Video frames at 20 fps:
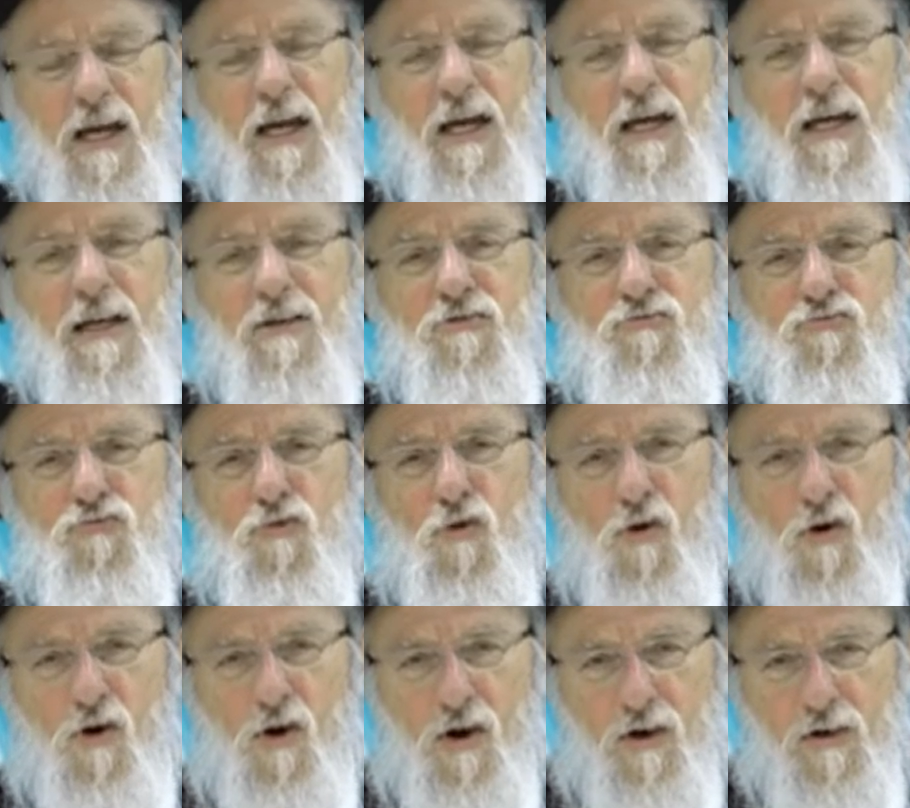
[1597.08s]
It is
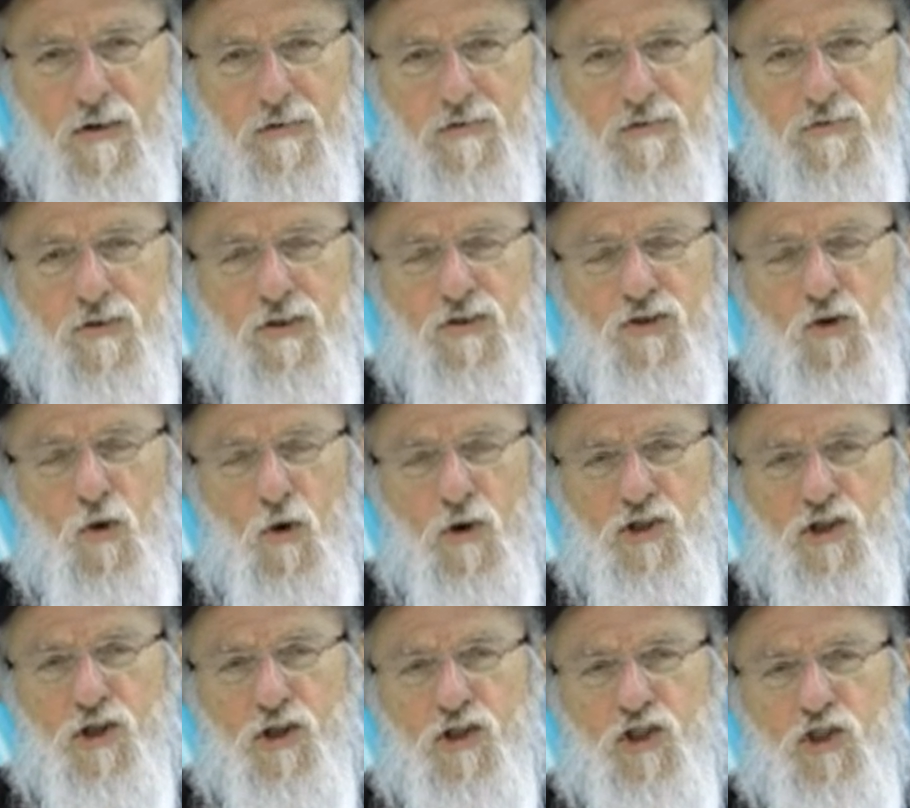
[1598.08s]
wrong to
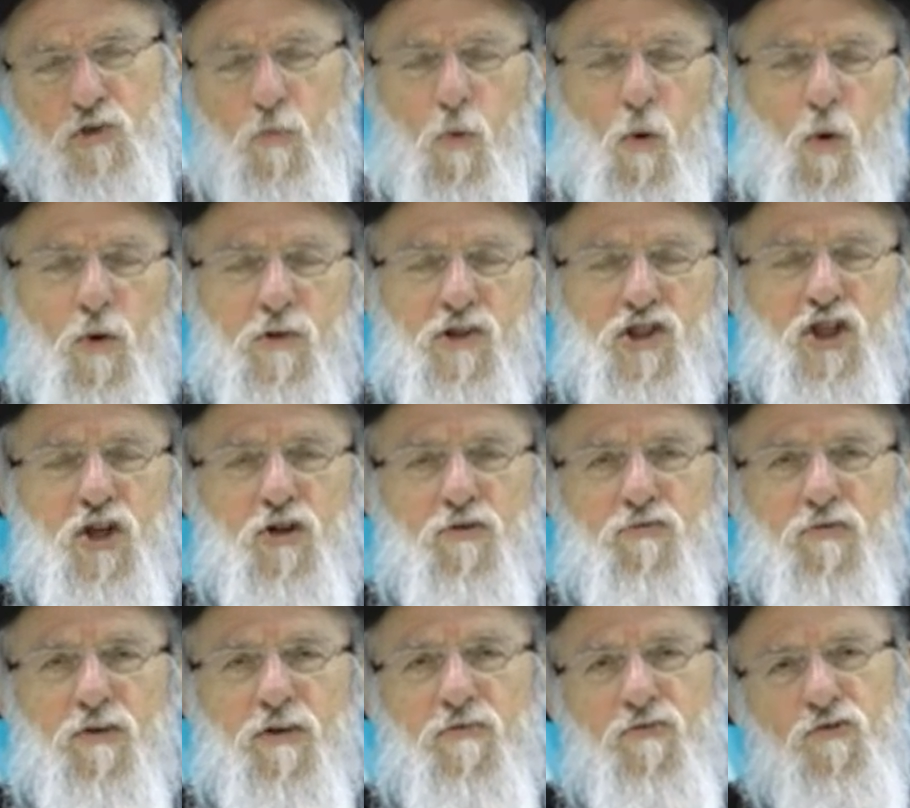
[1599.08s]
torture small
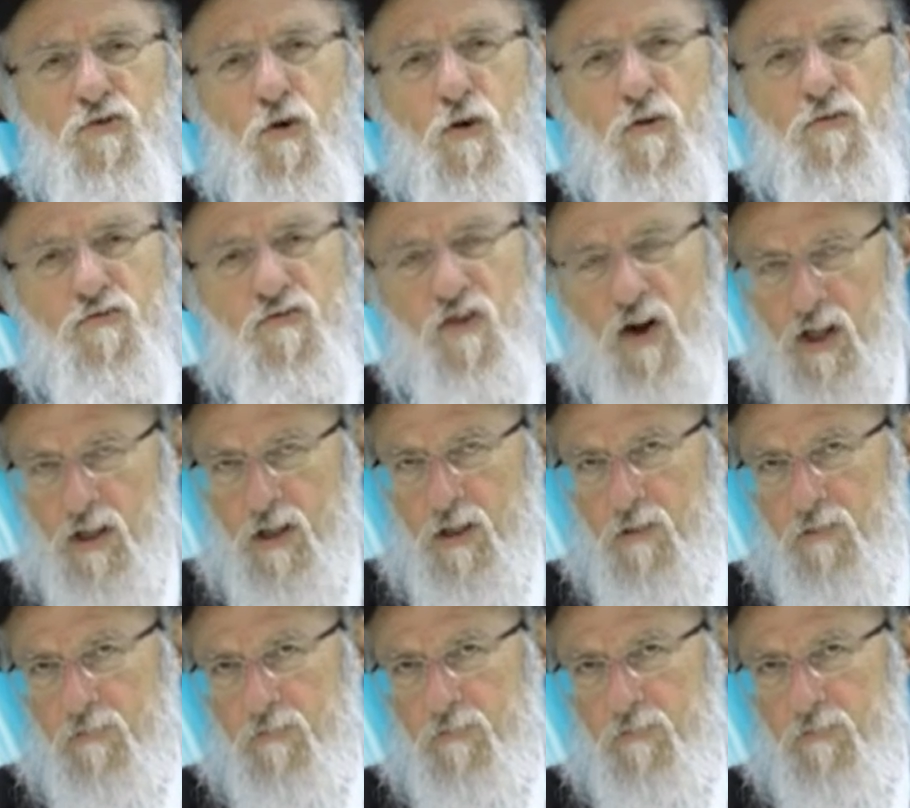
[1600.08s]
children for fun.